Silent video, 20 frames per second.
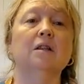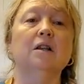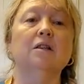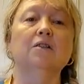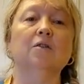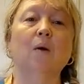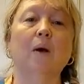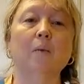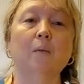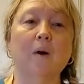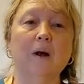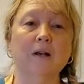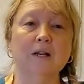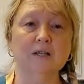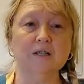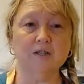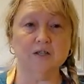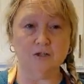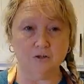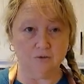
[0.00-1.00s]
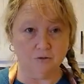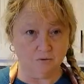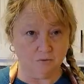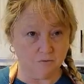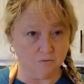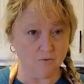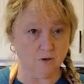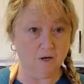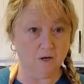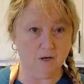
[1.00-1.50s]
So I wanted
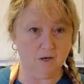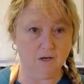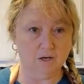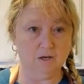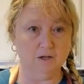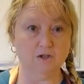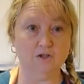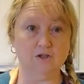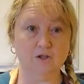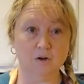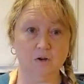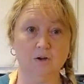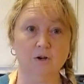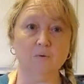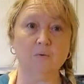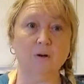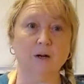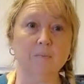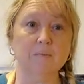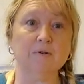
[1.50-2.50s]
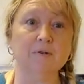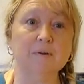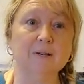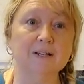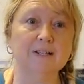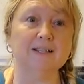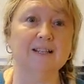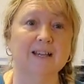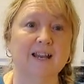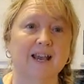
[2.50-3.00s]
to show you what I'm
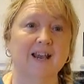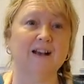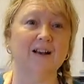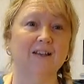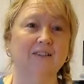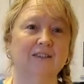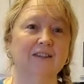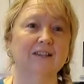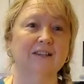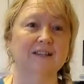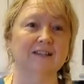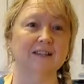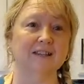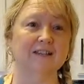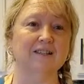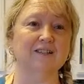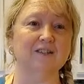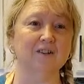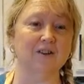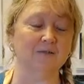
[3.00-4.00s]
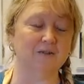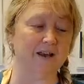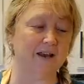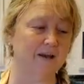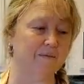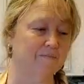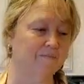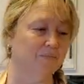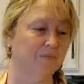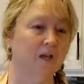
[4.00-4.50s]
doing today on this snow
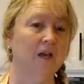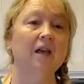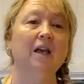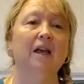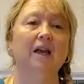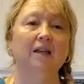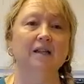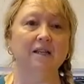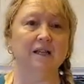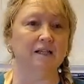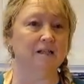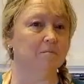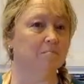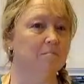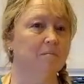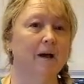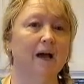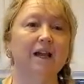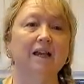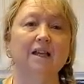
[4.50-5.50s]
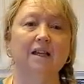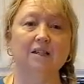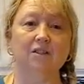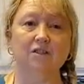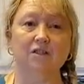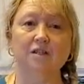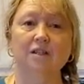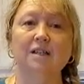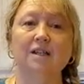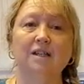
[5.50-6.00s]
day. And yes, my
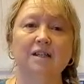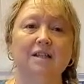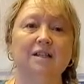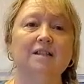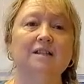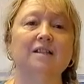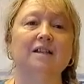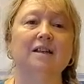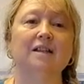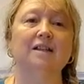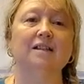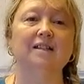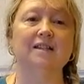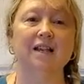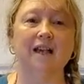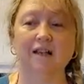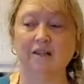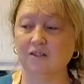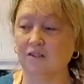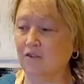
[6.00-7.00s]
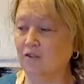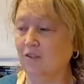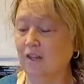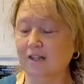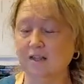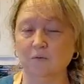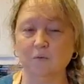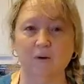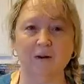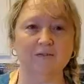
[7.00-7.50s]
kitchen is a disaster.
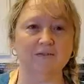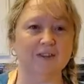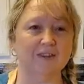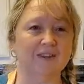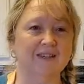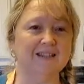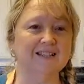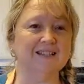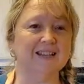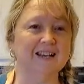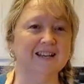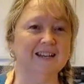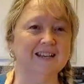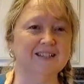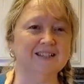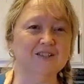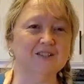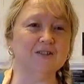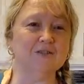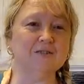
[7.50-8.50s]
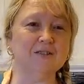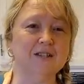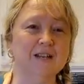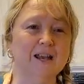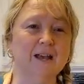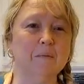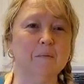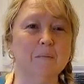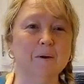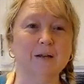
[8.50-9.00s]
That's one of the things I need to do
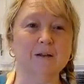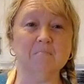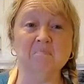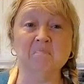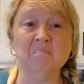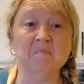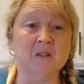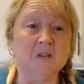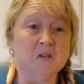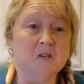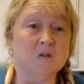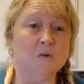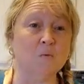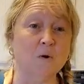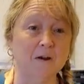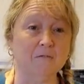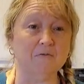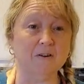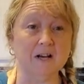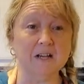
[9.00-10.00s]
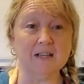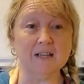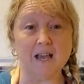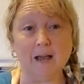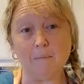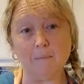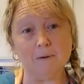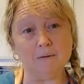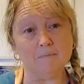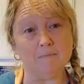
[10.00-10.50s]
today, but quite
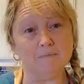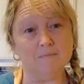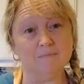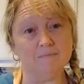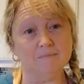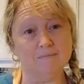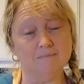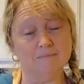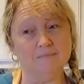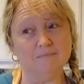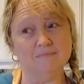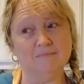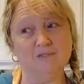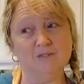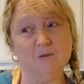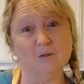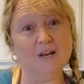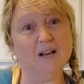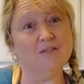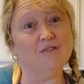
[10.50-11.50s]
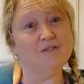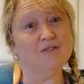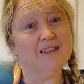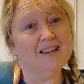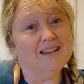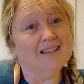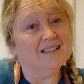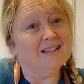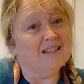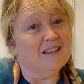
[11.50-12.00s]
frankly, I've been doing other
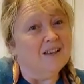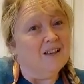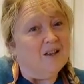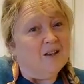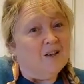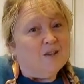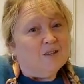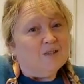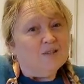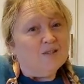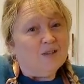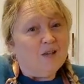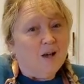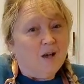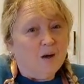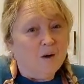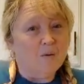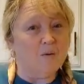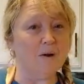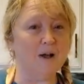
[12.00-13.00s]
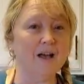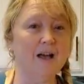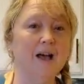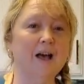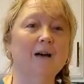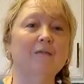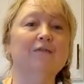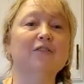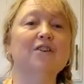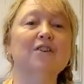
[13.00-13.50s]
things. So
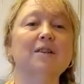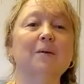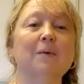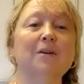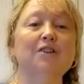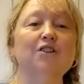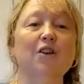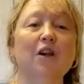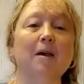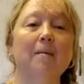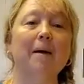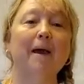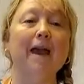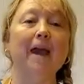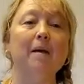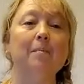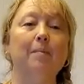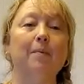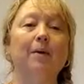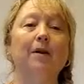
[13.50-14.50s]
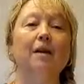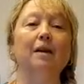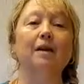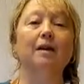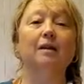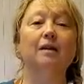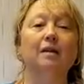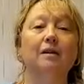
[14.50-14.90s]
first I want to show you my apron.